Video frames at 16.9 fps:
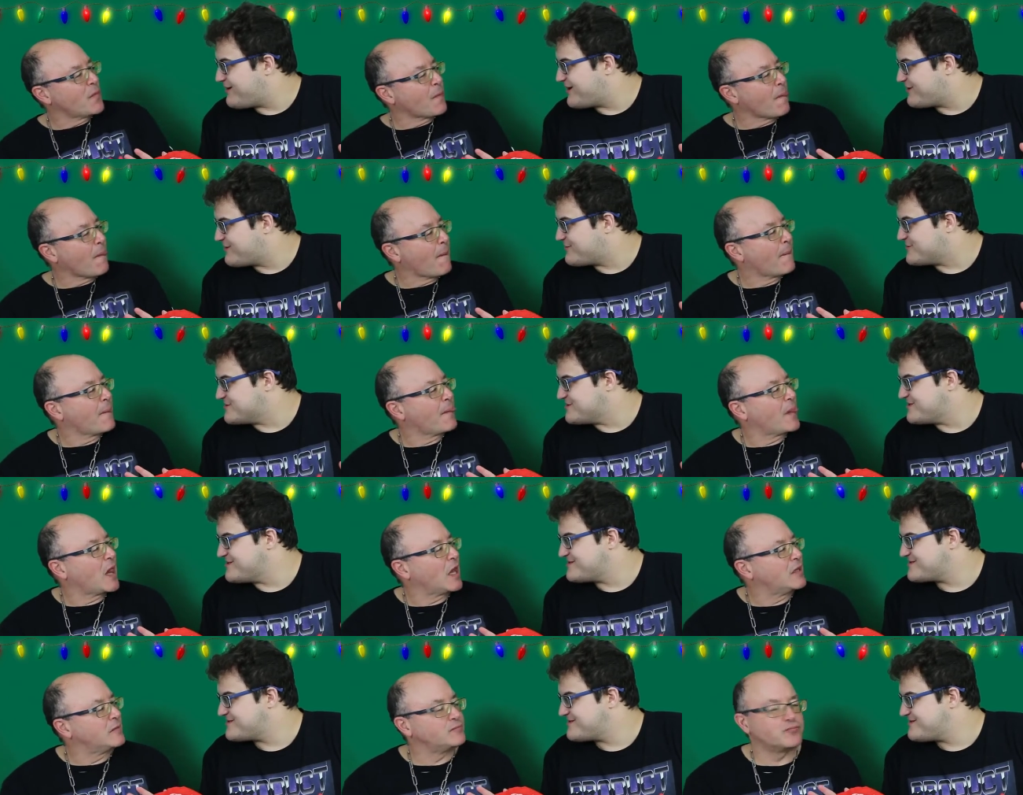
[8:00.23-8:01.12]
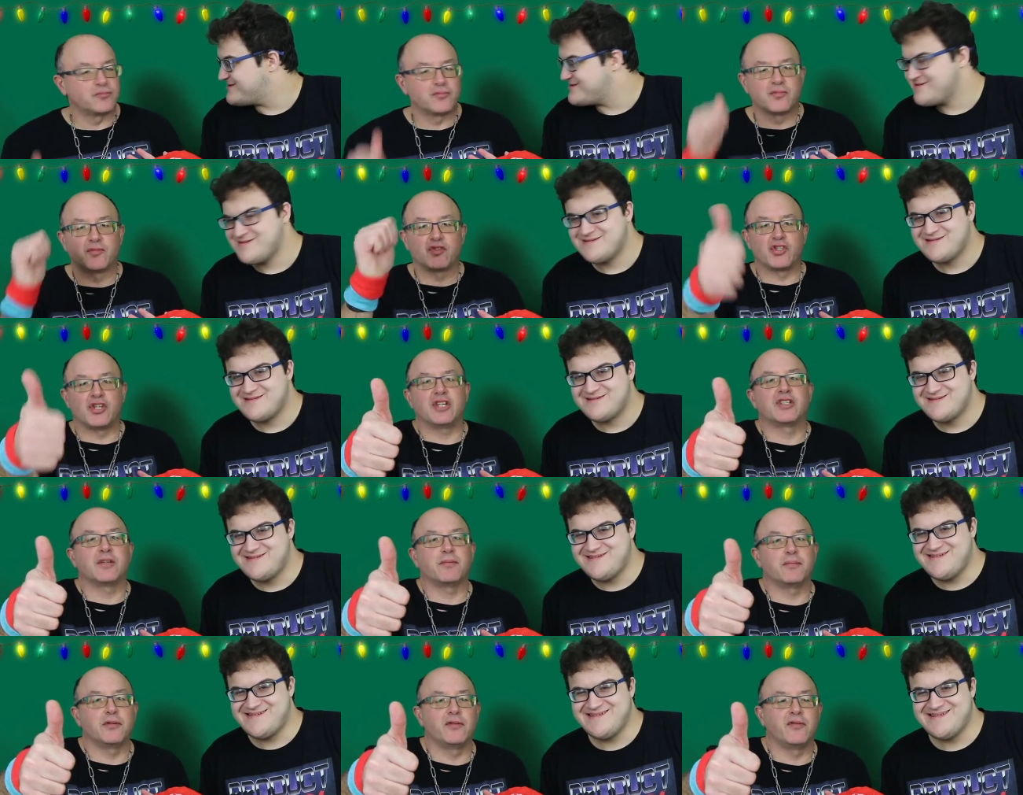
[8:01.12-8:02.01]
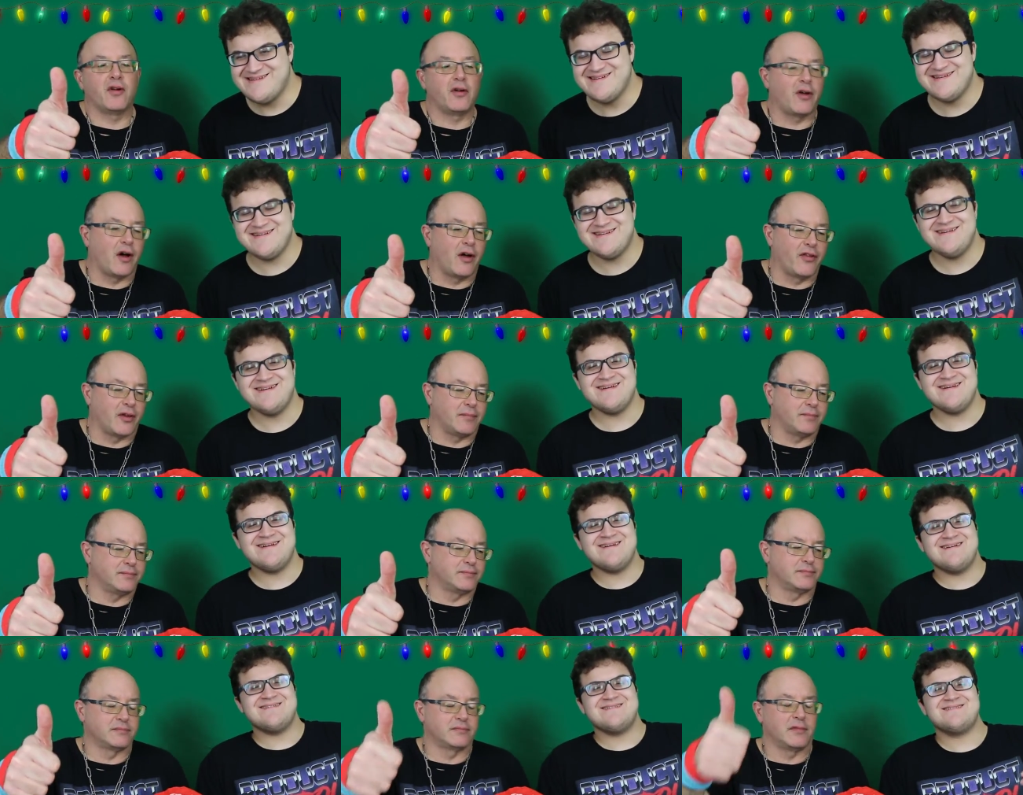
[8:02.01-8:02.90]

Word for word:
Speaker 1: by Hershey's. Cheeks approved on all of them.